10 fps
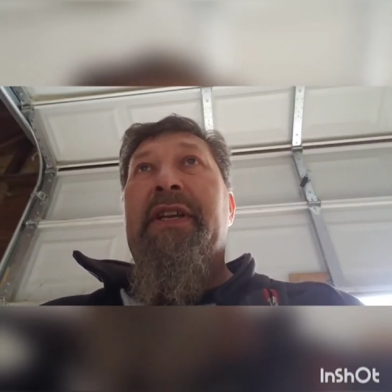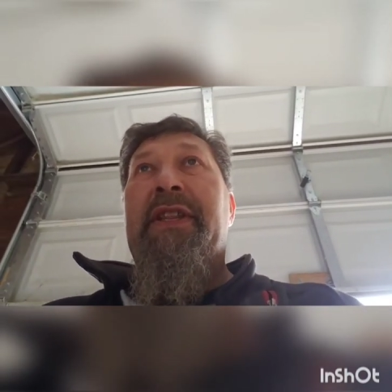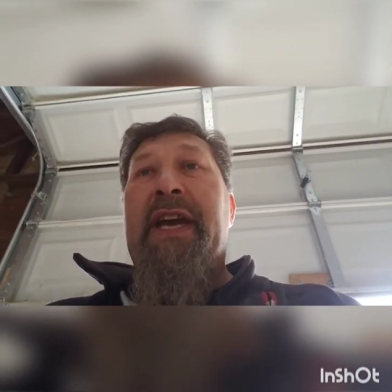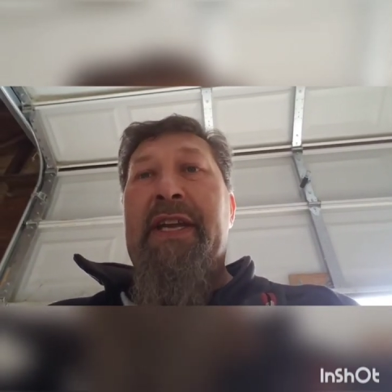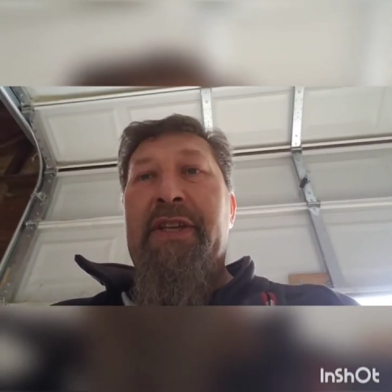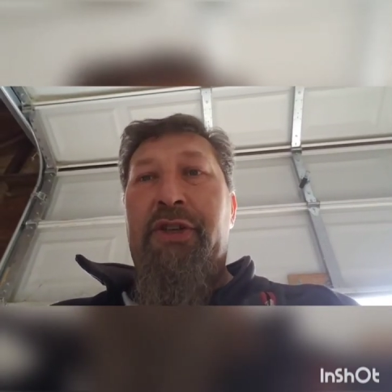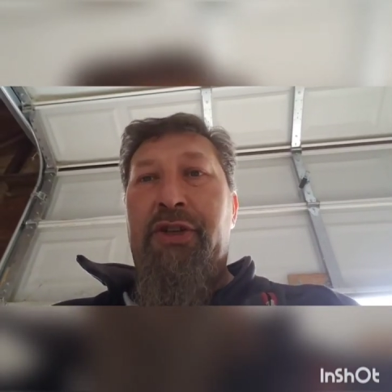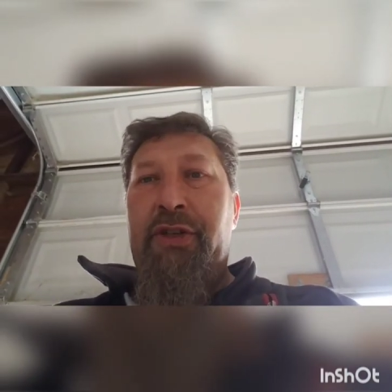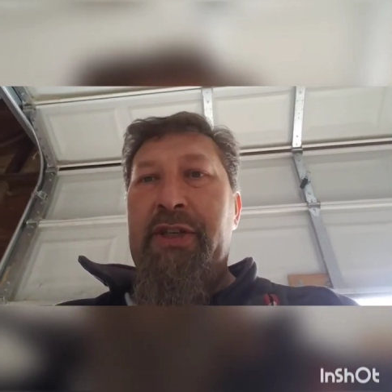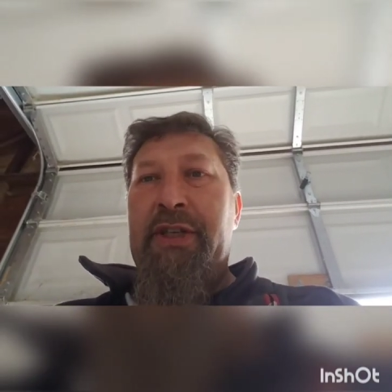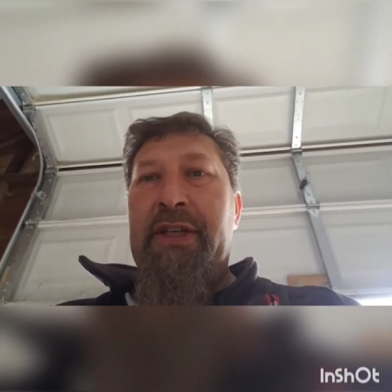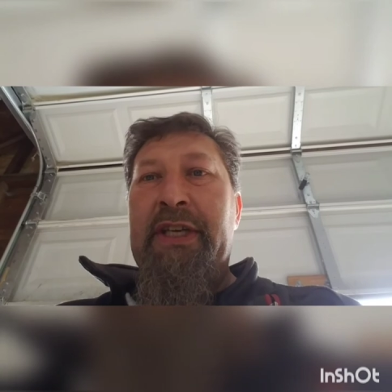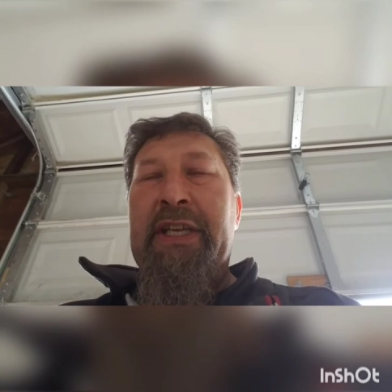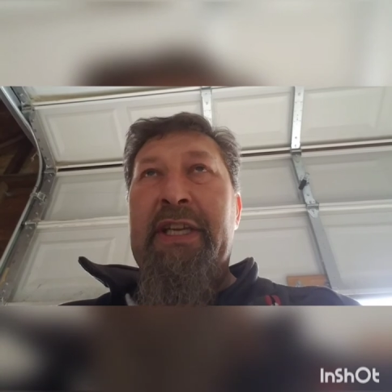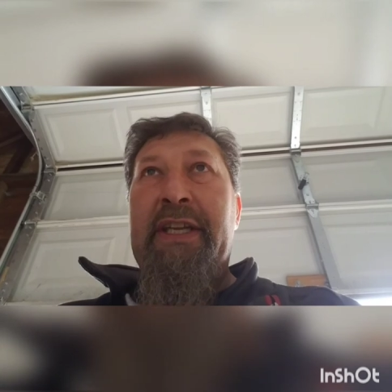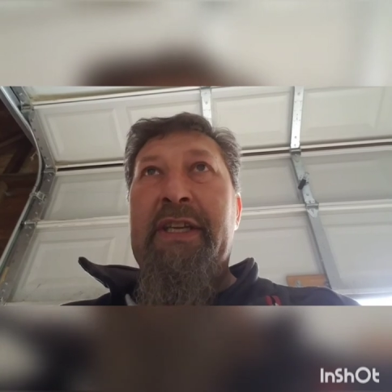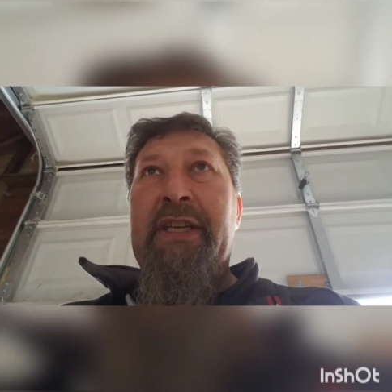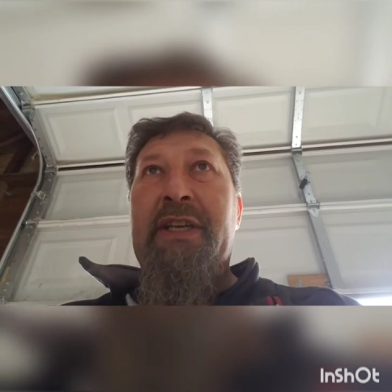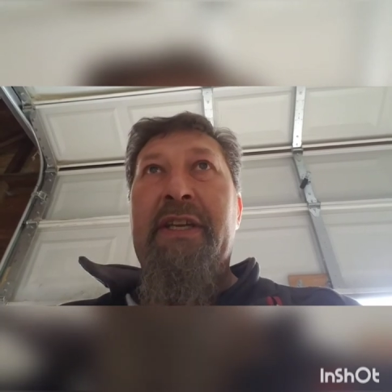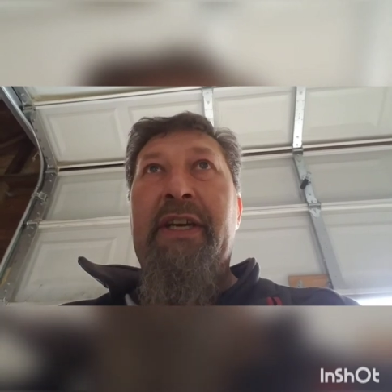that it shouldn't
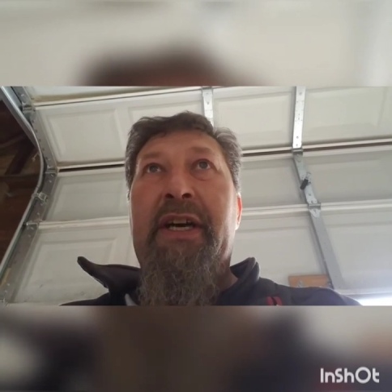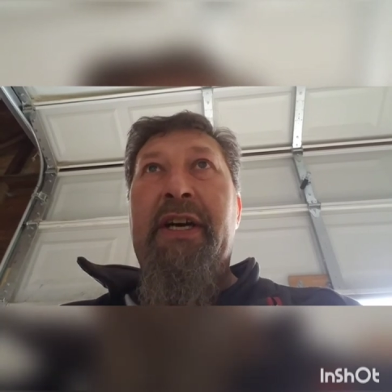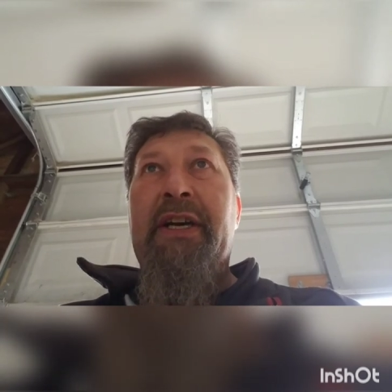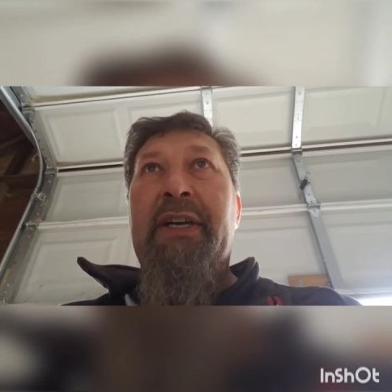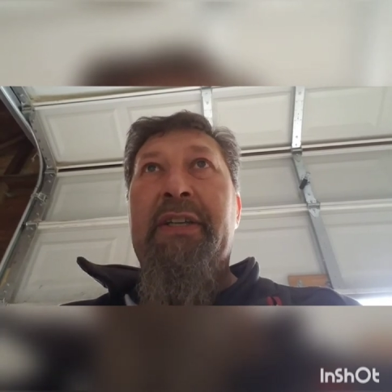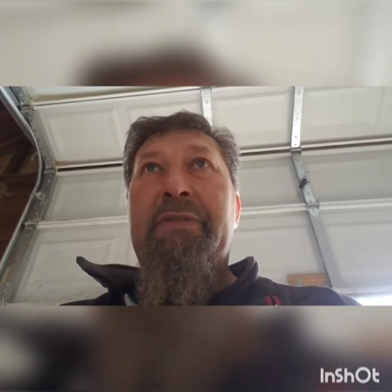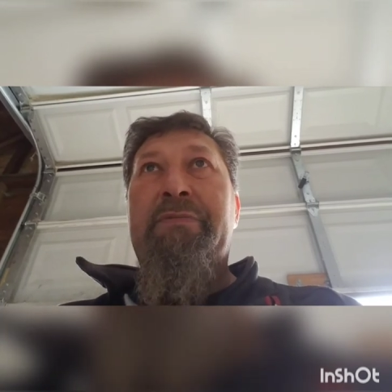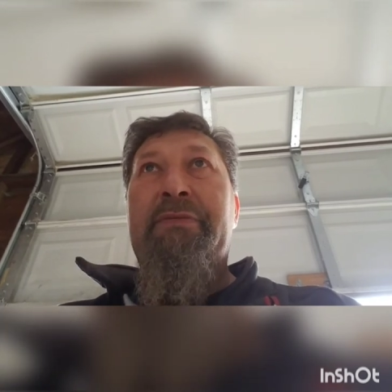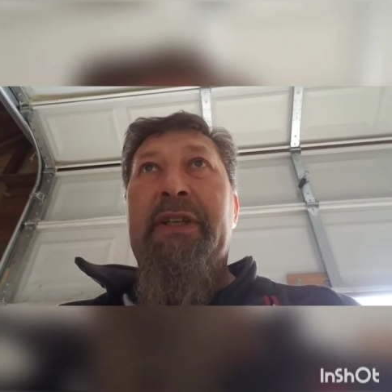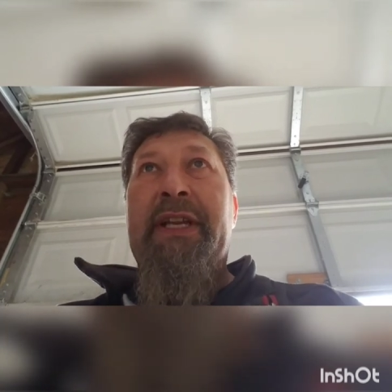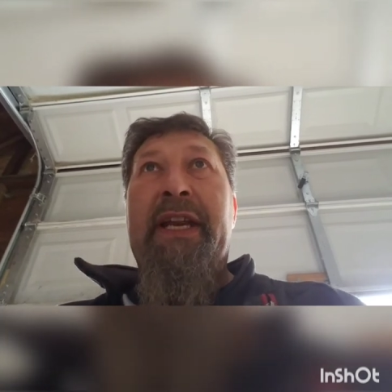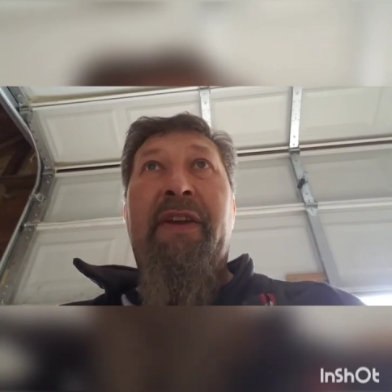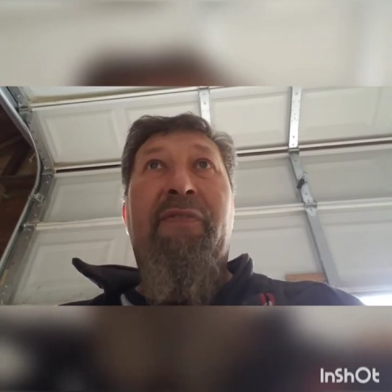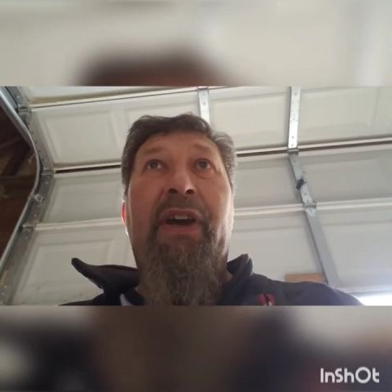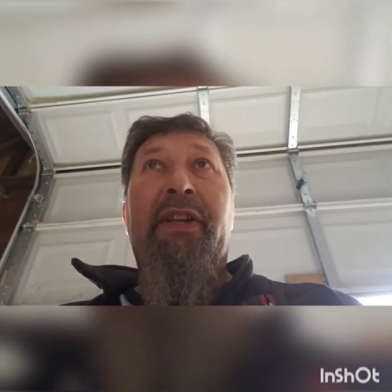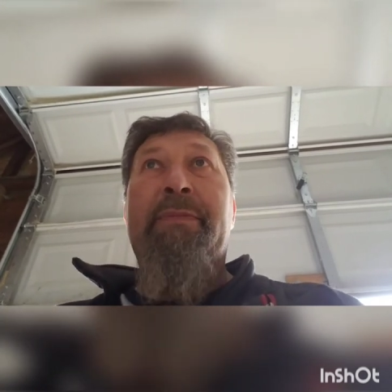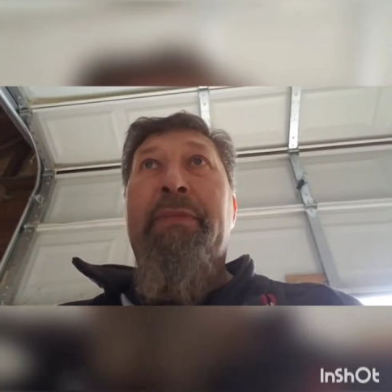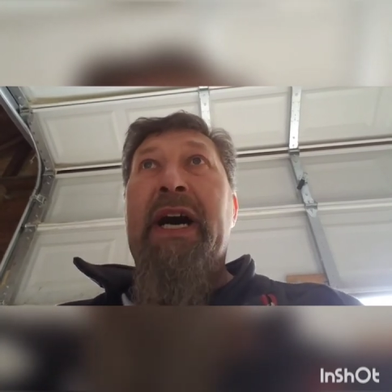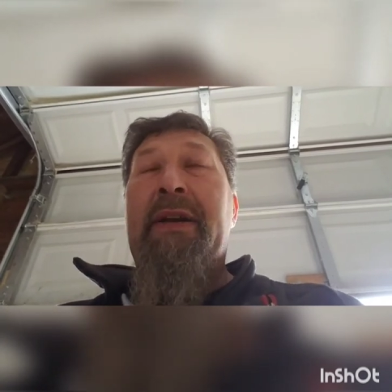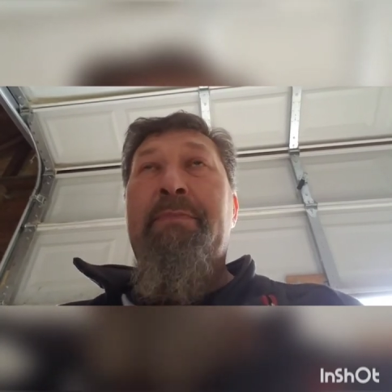need uh, an anti-fouling
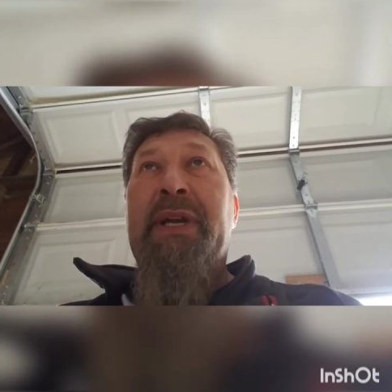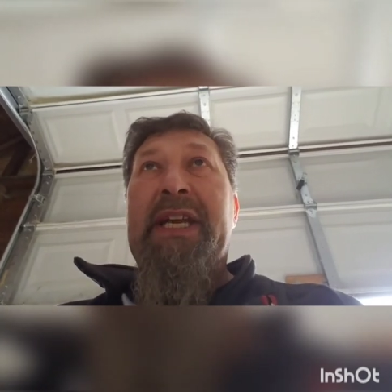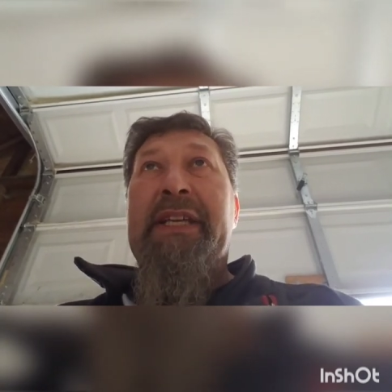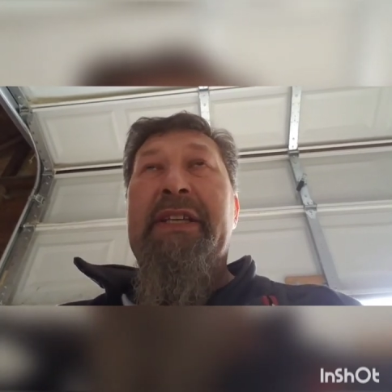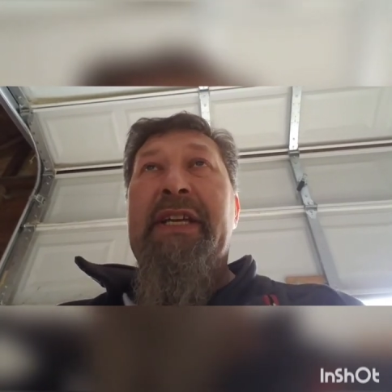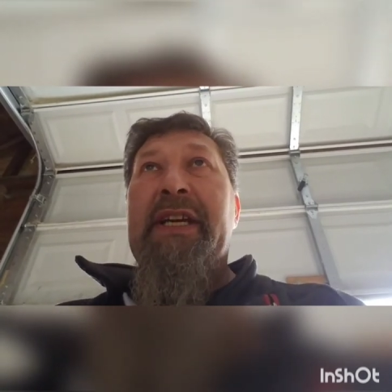bottom paint.